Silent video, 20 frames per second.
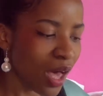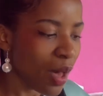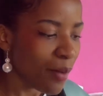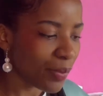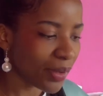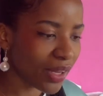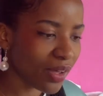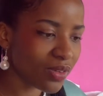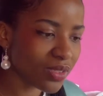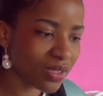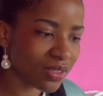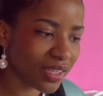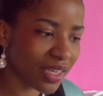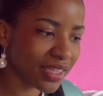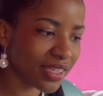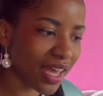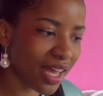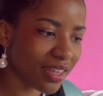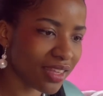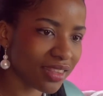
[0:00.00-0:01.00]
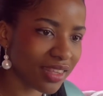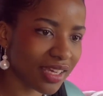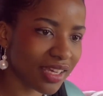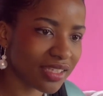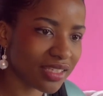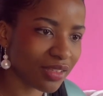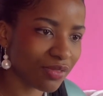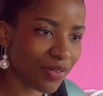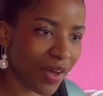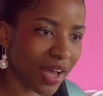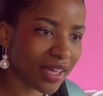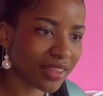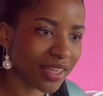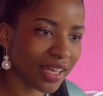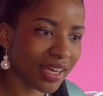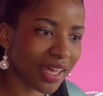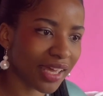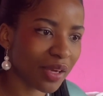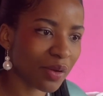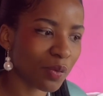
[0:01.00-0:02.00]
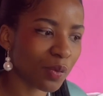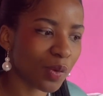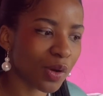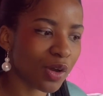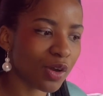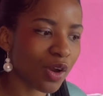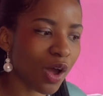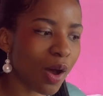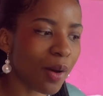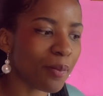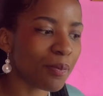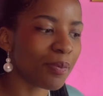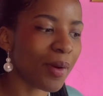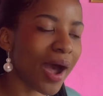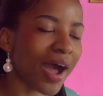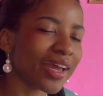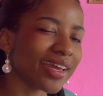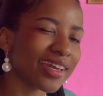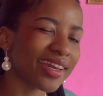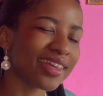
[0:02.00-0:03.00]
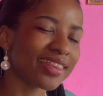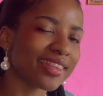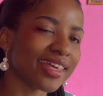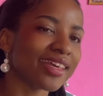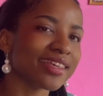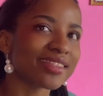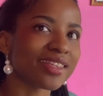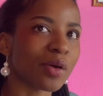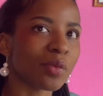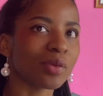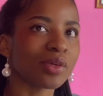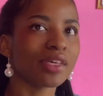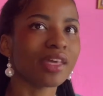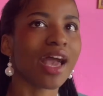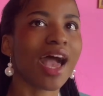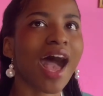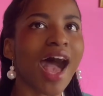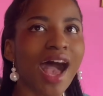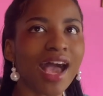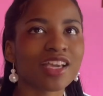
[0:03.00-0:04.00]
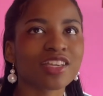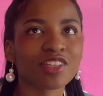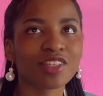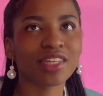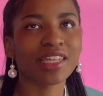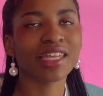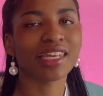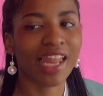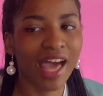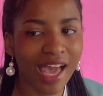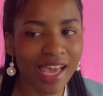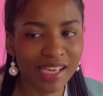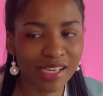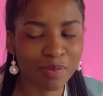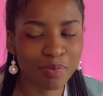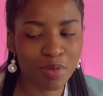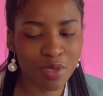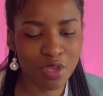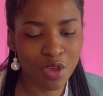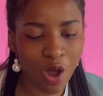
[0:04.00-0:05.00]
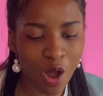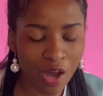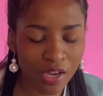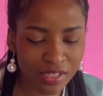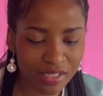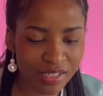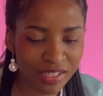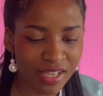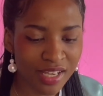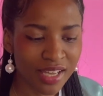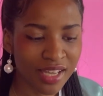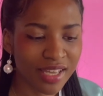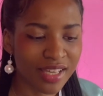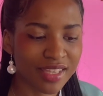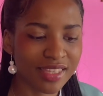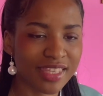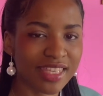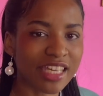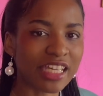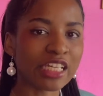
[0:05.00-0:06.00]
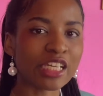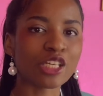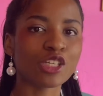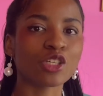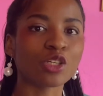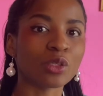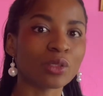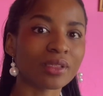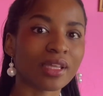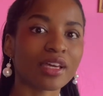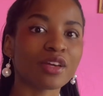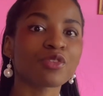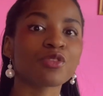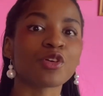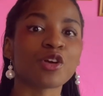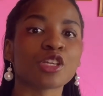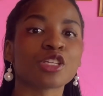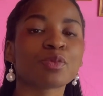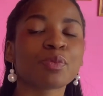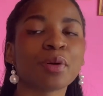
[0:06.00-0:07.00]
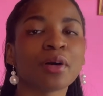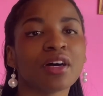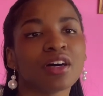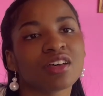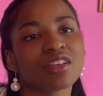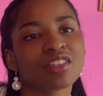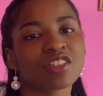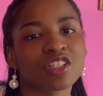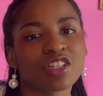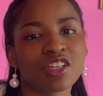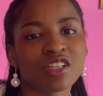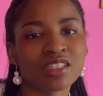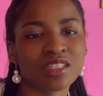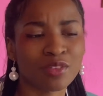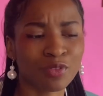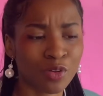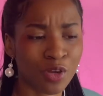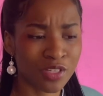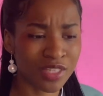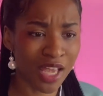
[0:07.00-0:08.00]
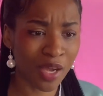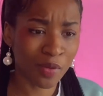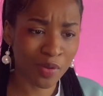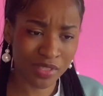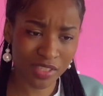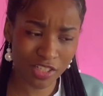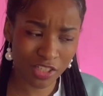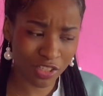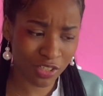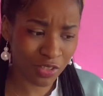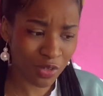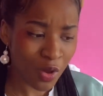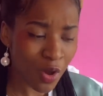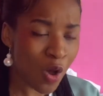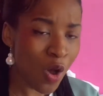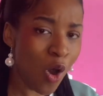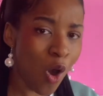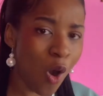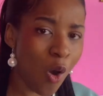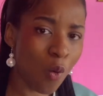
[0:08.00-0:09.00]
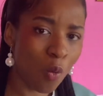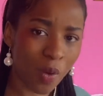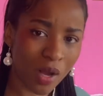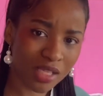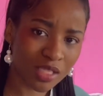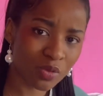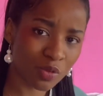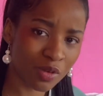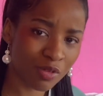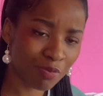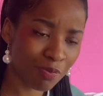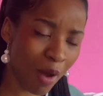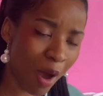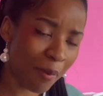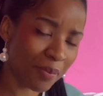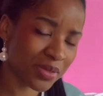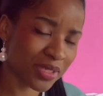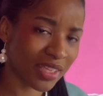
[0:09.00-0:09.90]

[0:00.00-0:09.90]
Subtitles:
But I also think the other thing is the fact that like we're not buying things that we actually like beyond the initial like first purchase, the first acquisition, or once we've popped